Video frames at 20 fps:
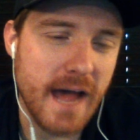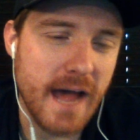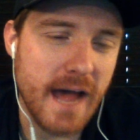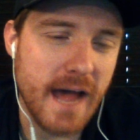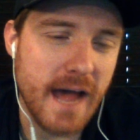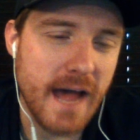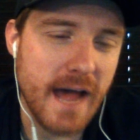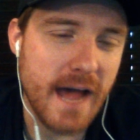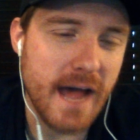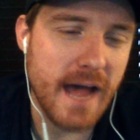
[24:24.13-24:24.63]

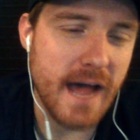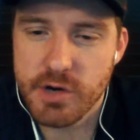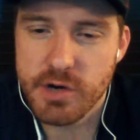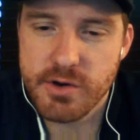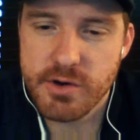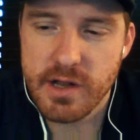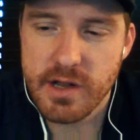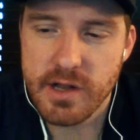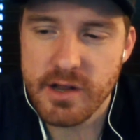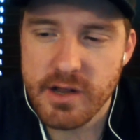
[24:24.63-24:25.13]

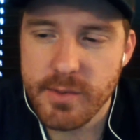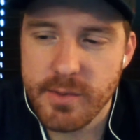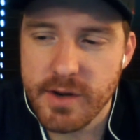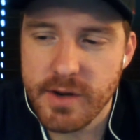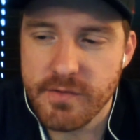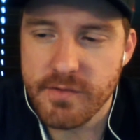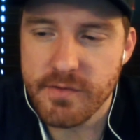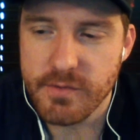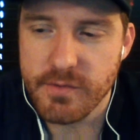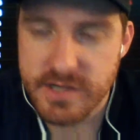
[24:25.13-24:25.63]
showed a little bit
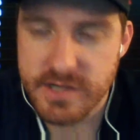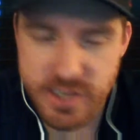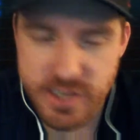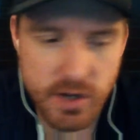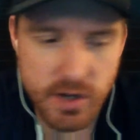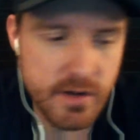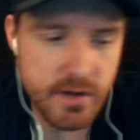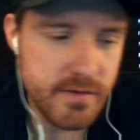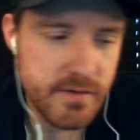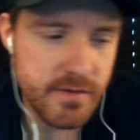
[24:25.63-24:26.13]
of a
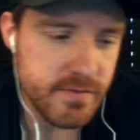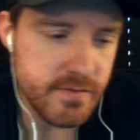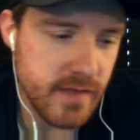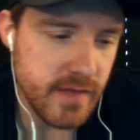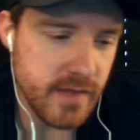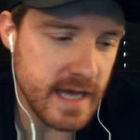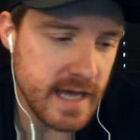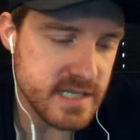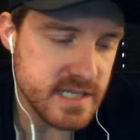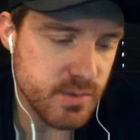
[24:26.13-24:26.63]
resolve
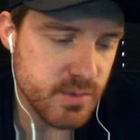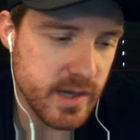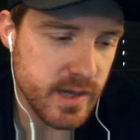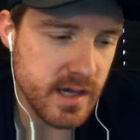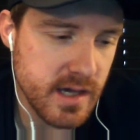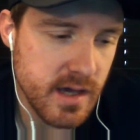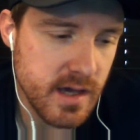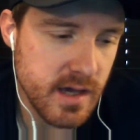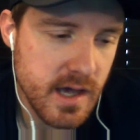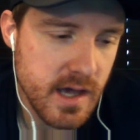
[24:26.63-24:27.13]
last
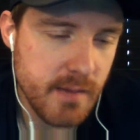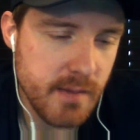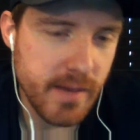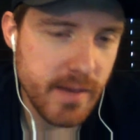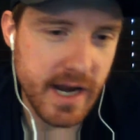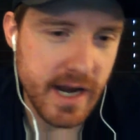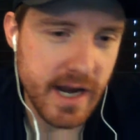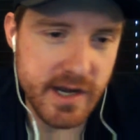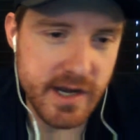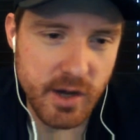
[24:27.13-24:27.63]
week, but
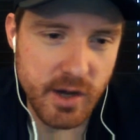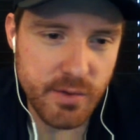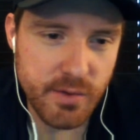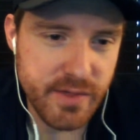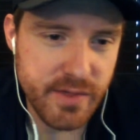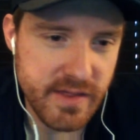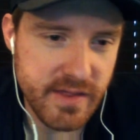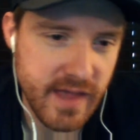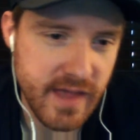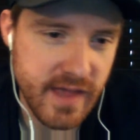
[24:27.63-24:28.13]
I don't
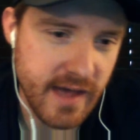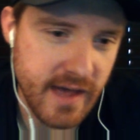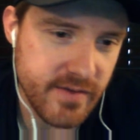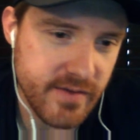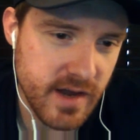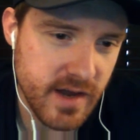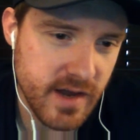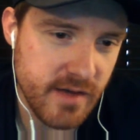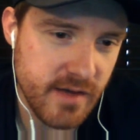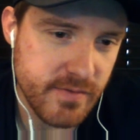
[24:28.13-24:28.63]
think they have
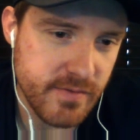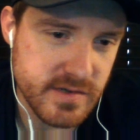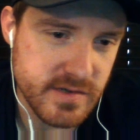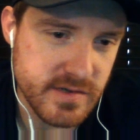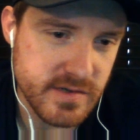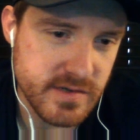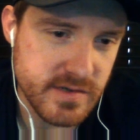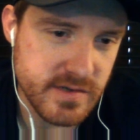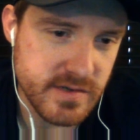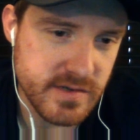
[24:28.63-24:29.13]
enough
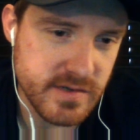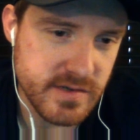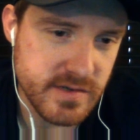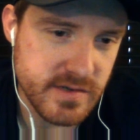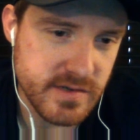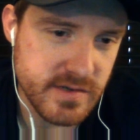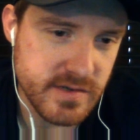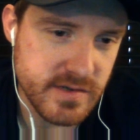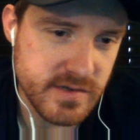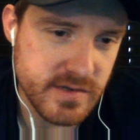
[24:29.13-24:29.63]
versus
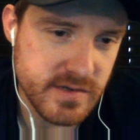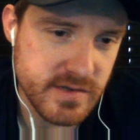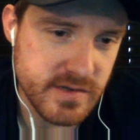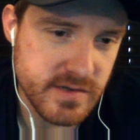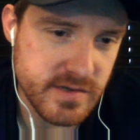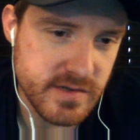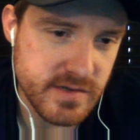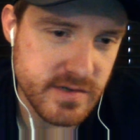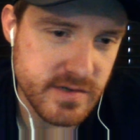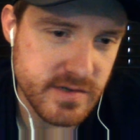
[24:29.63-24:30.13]
Clemson. I think
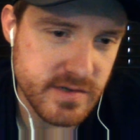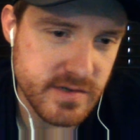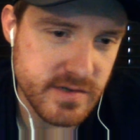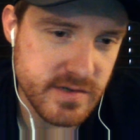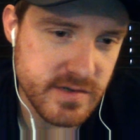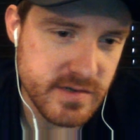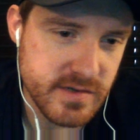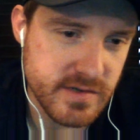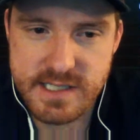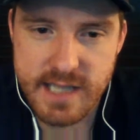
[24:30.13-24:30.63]
Clemson
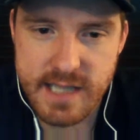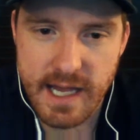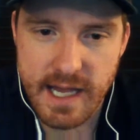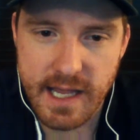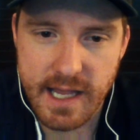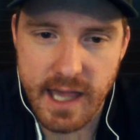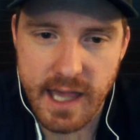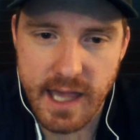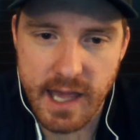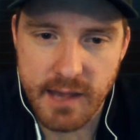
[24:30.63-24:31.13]
wins
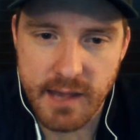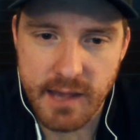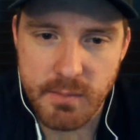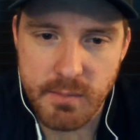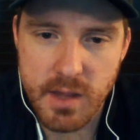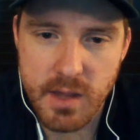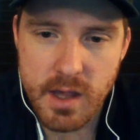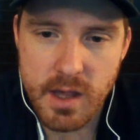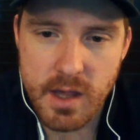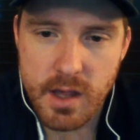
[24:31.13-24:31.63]
that game
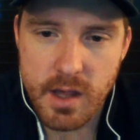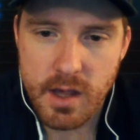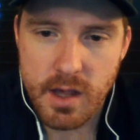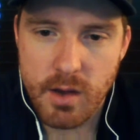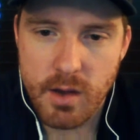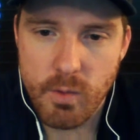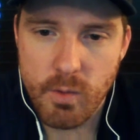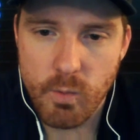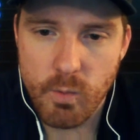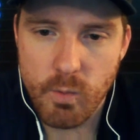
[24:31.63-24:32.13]

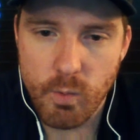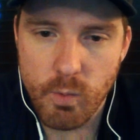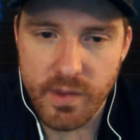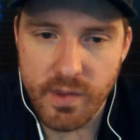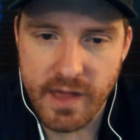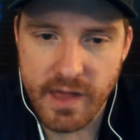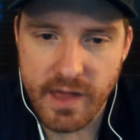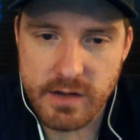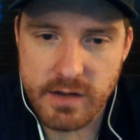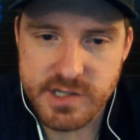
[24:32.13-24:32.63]

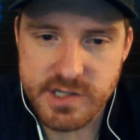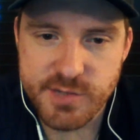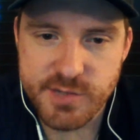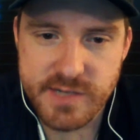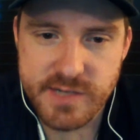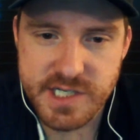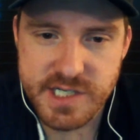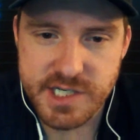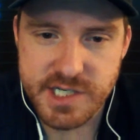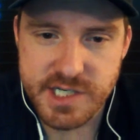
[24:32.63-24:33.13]
without too
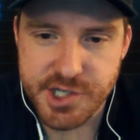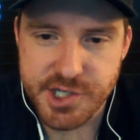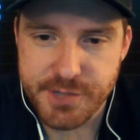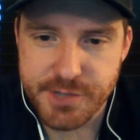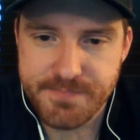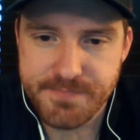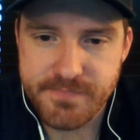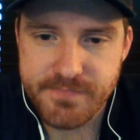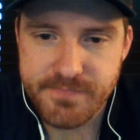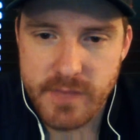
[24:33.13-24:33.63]
much issue.
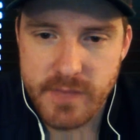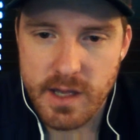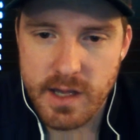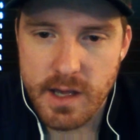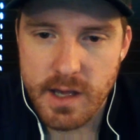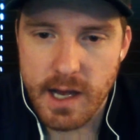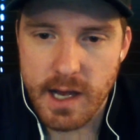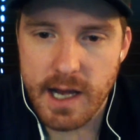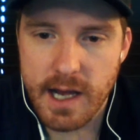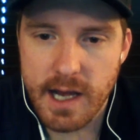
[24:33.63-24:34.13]

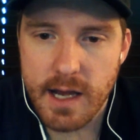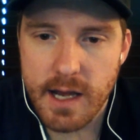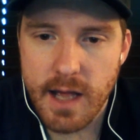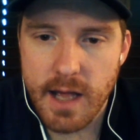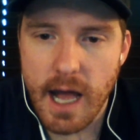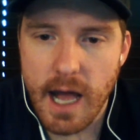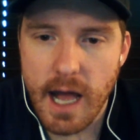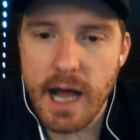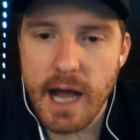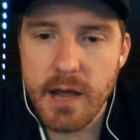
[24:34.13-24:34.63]

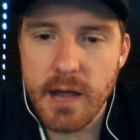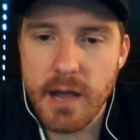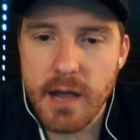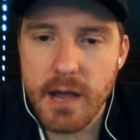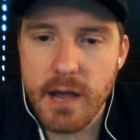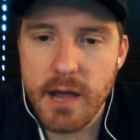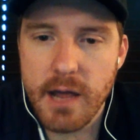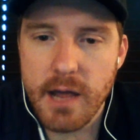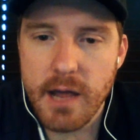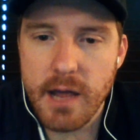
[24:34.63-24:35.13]

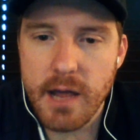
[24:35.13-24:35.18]
Iowa.